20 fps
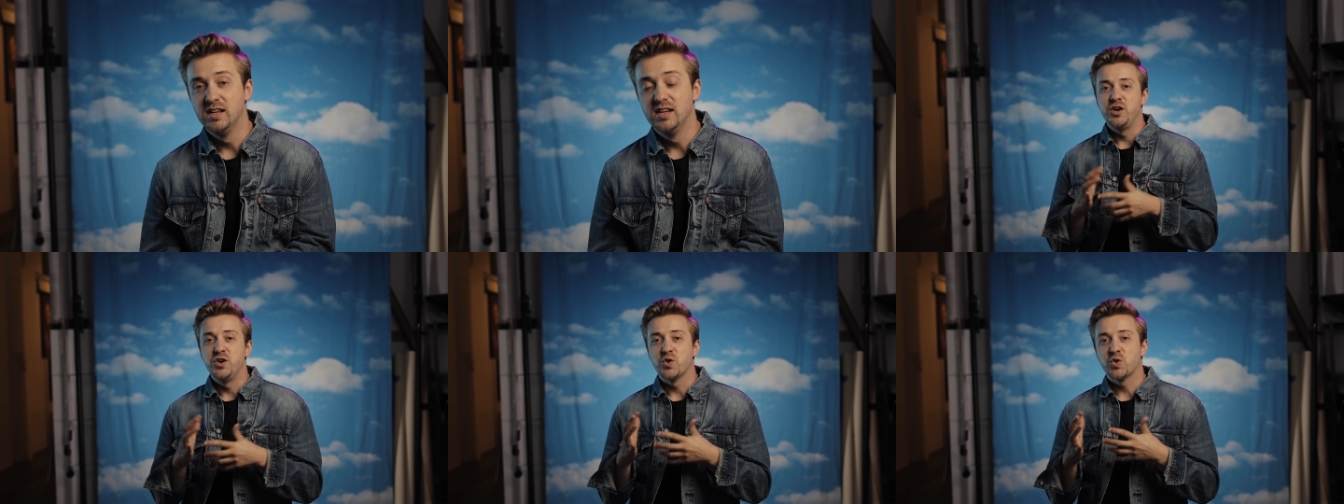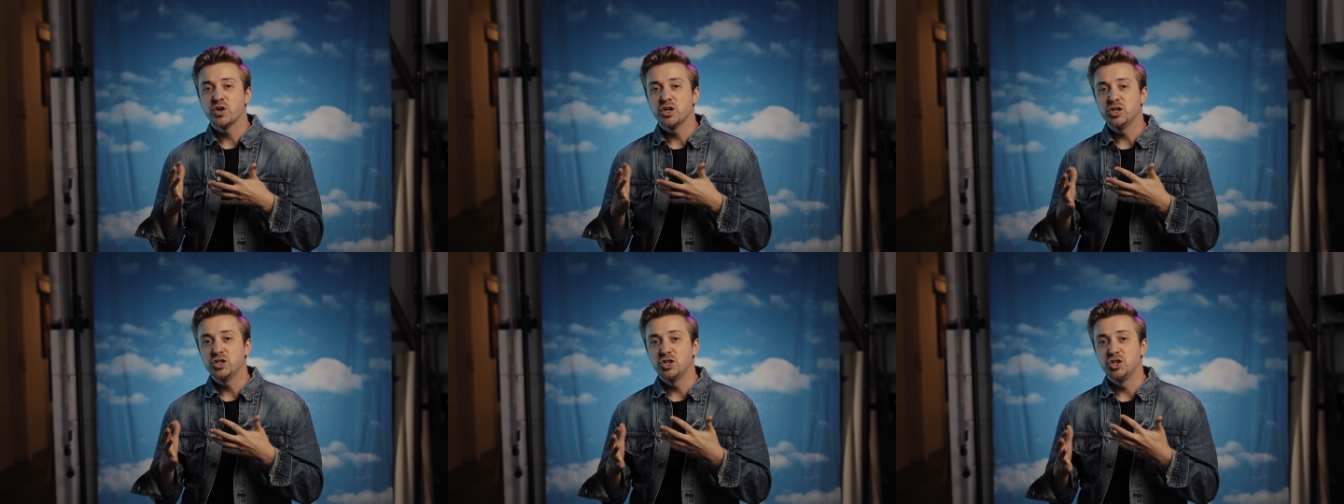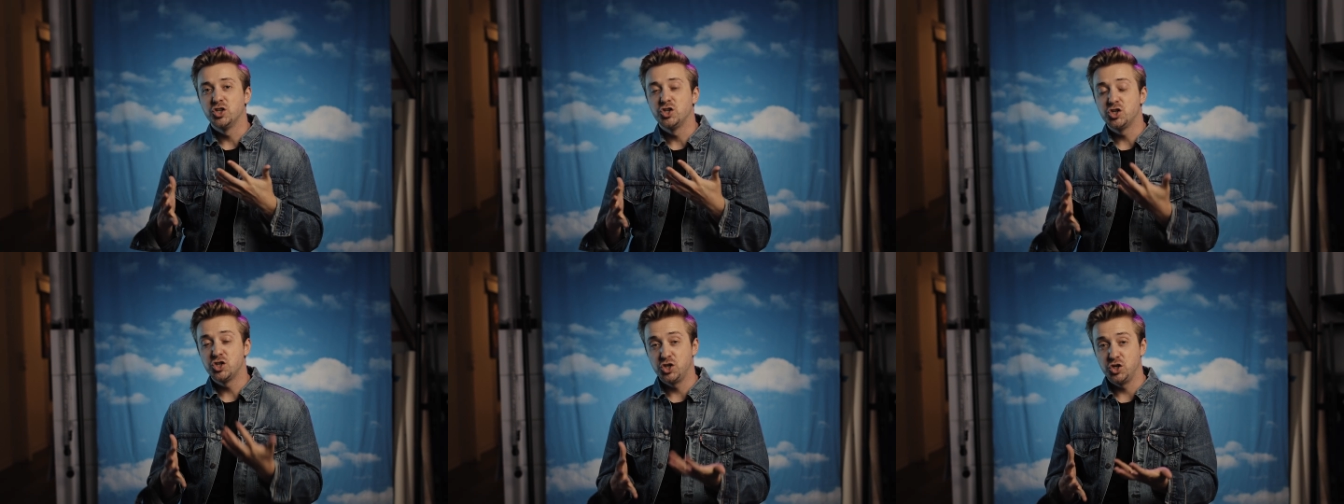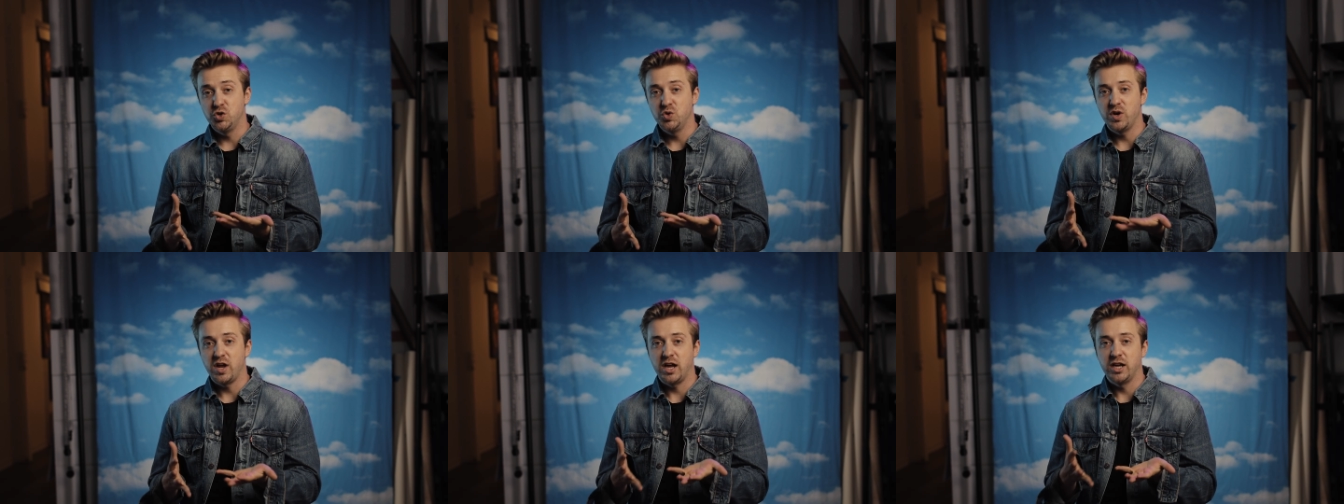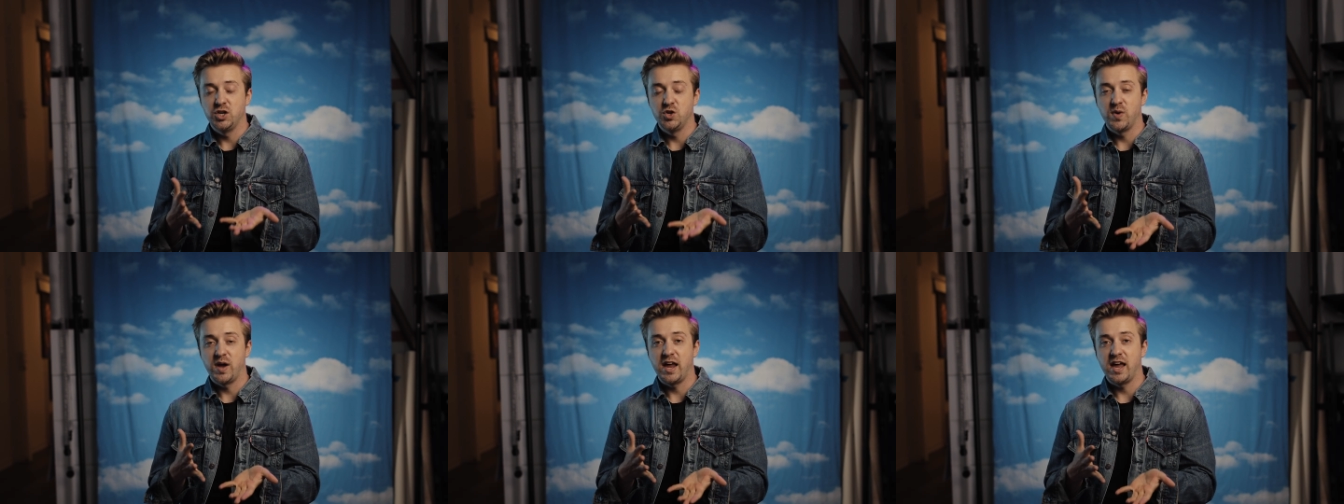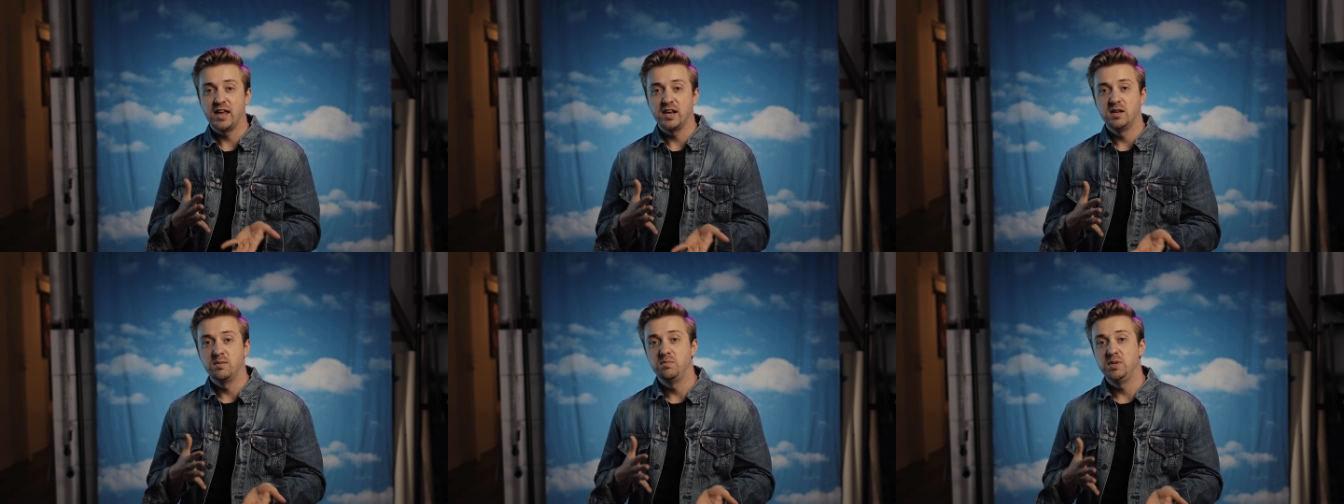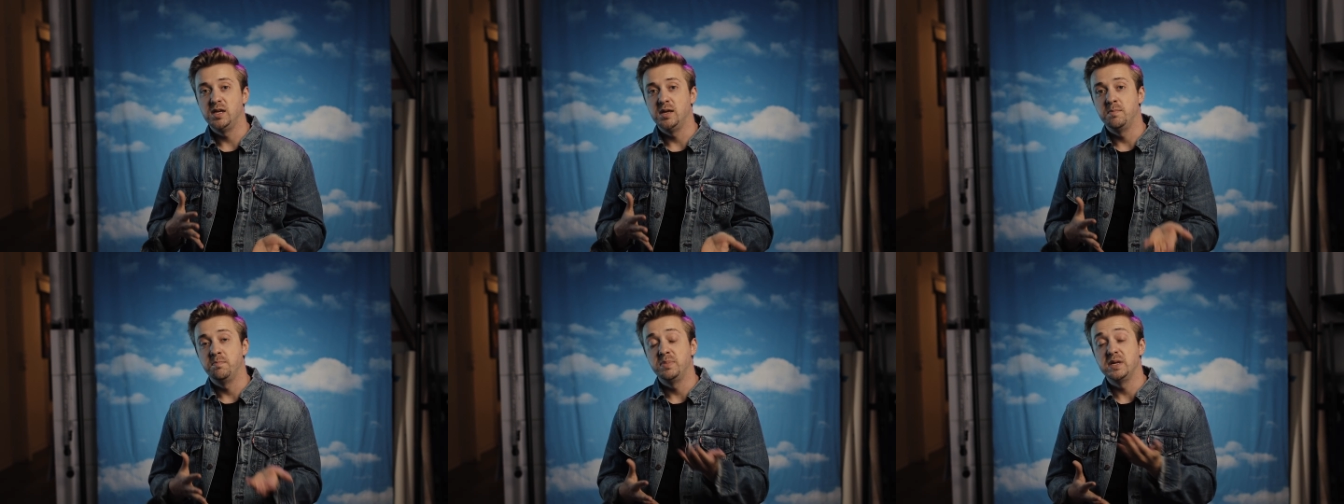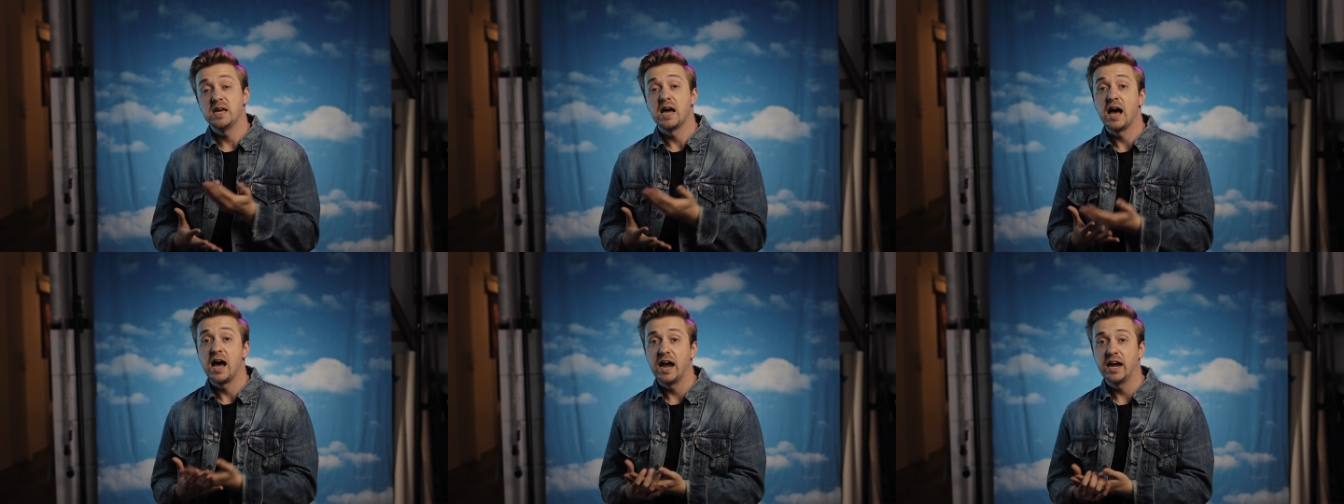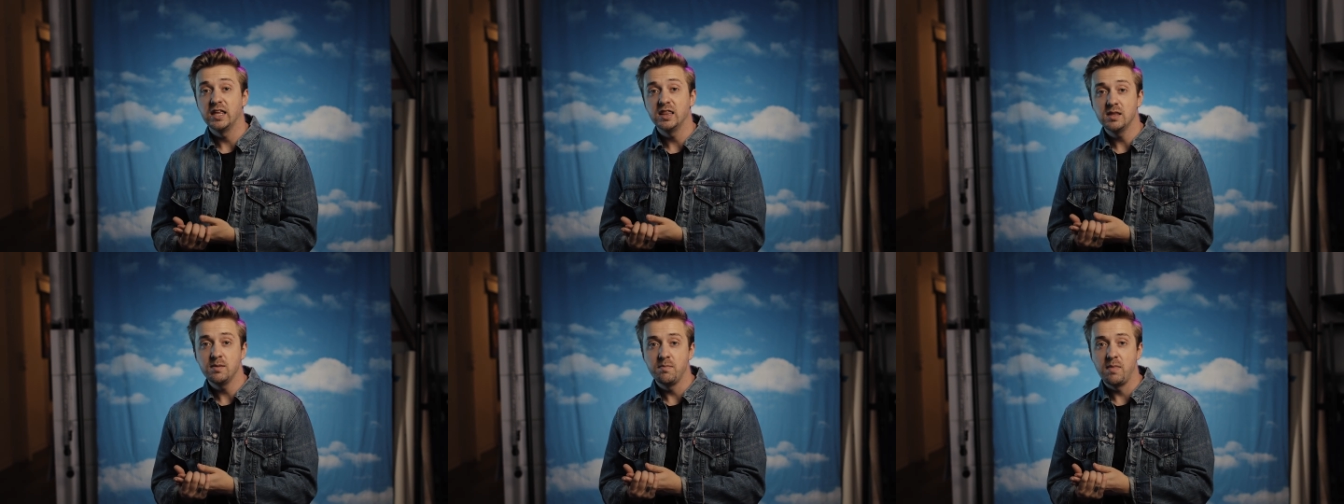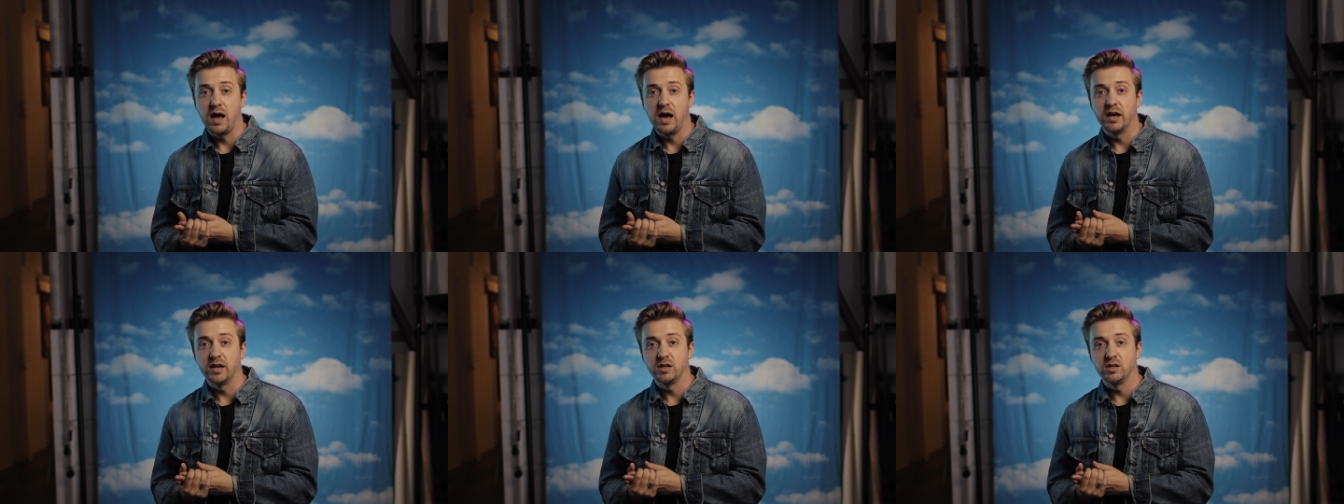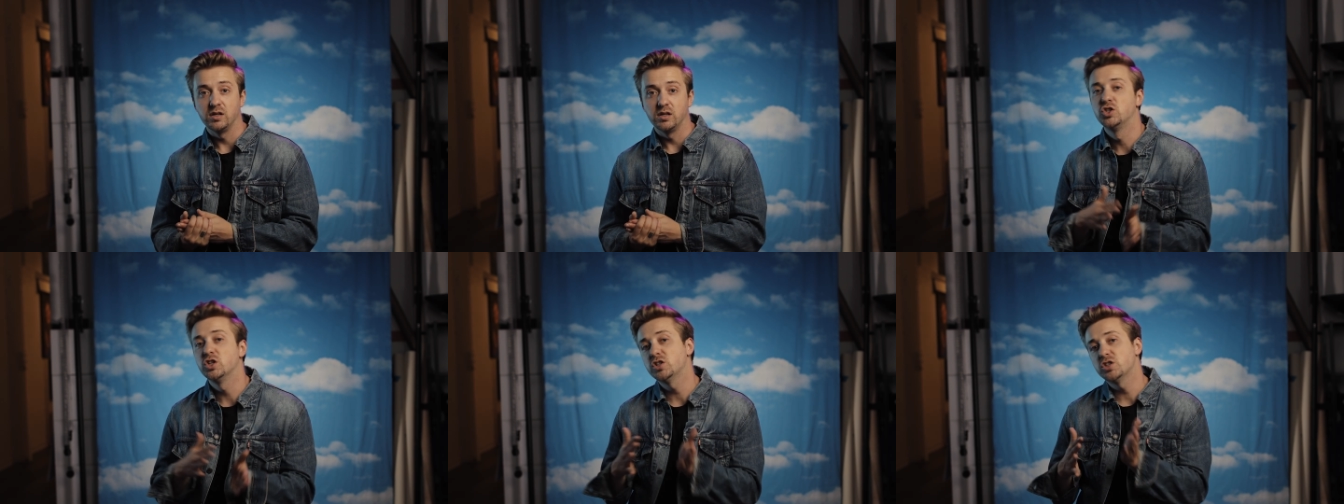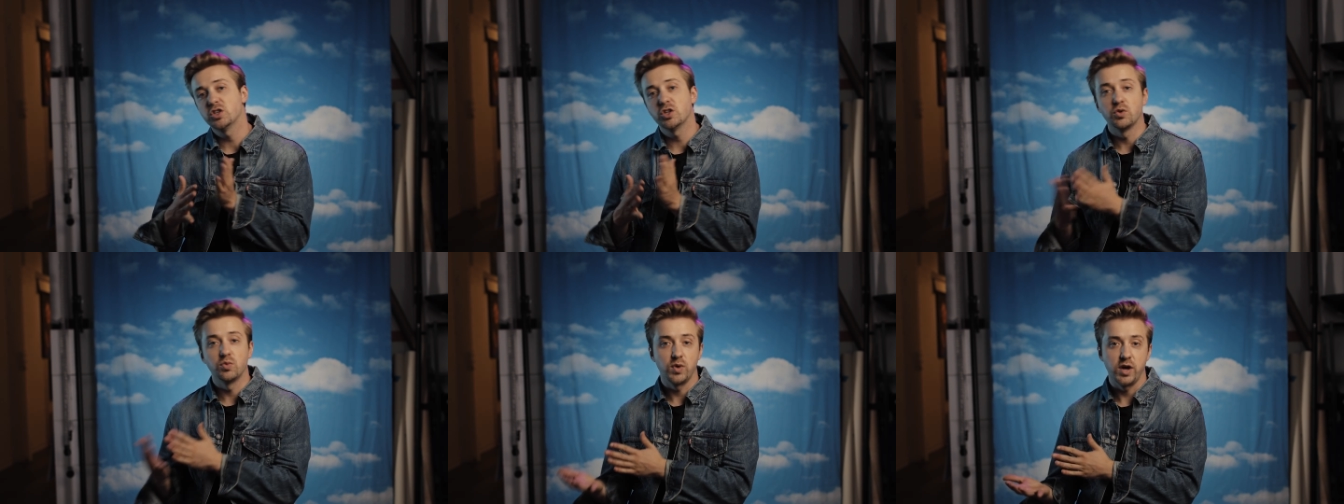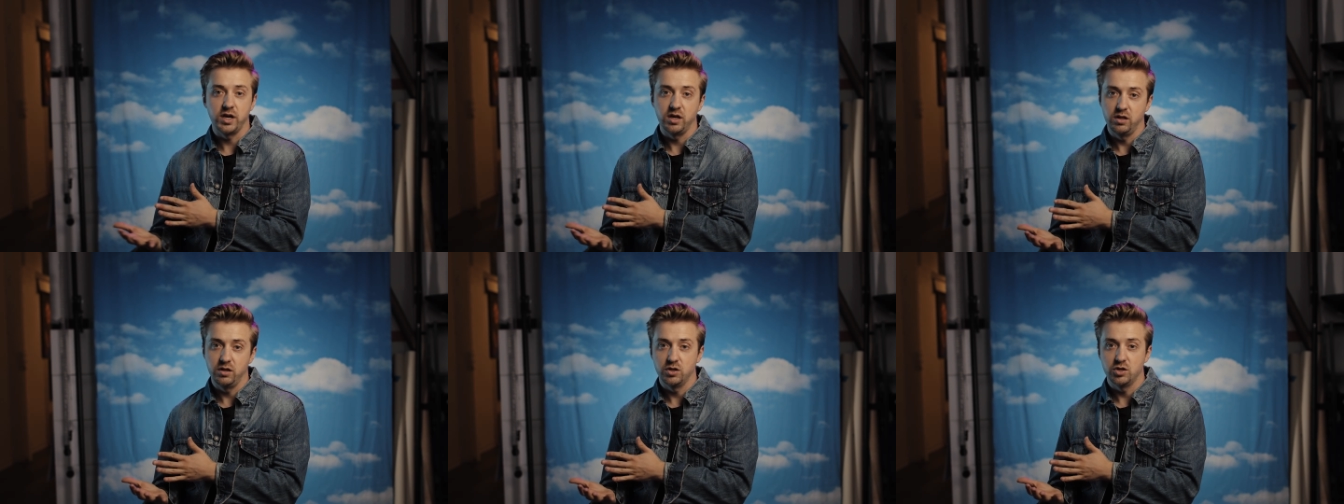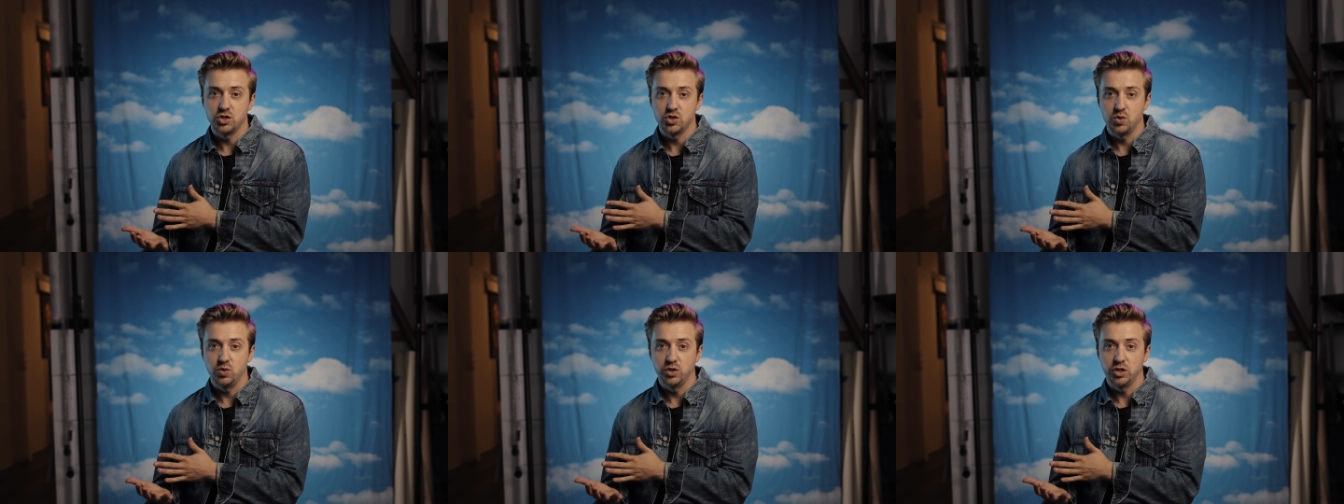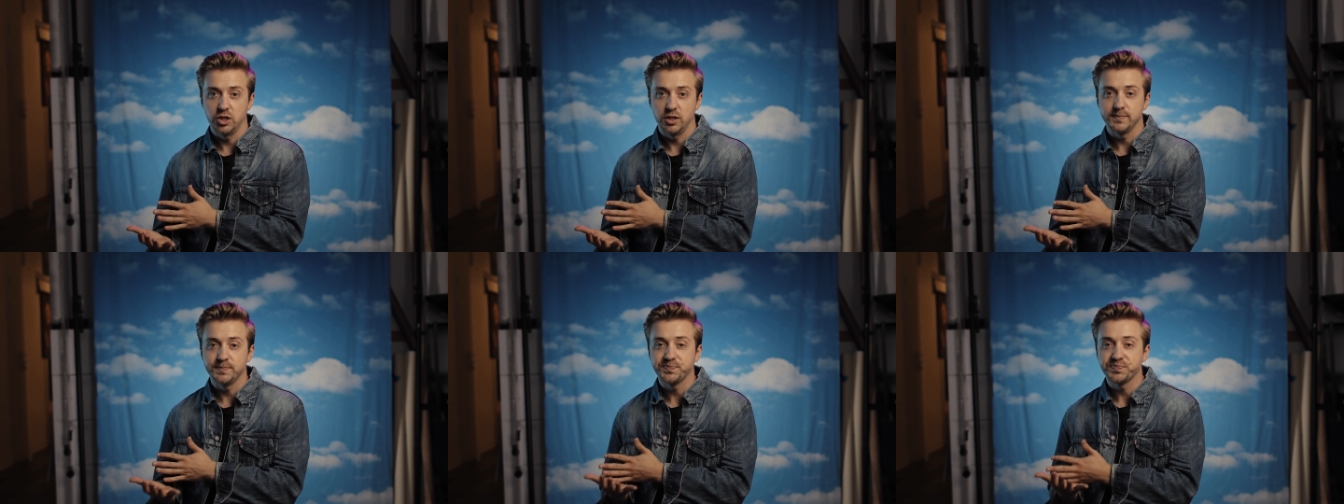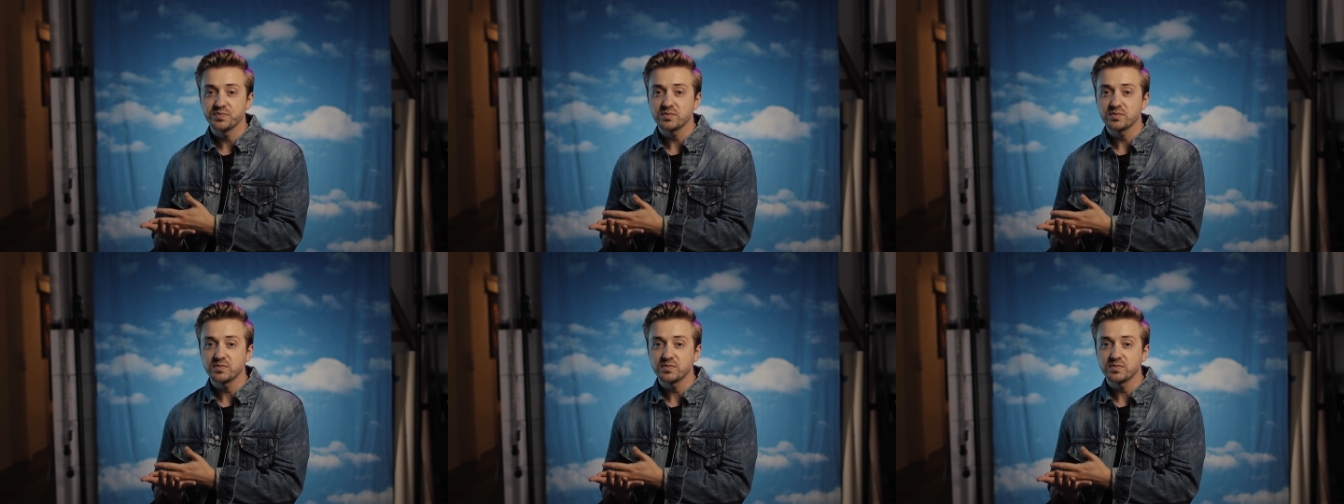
In order to shoot, I knew I had to be behind the model, just to the right of their shoulder.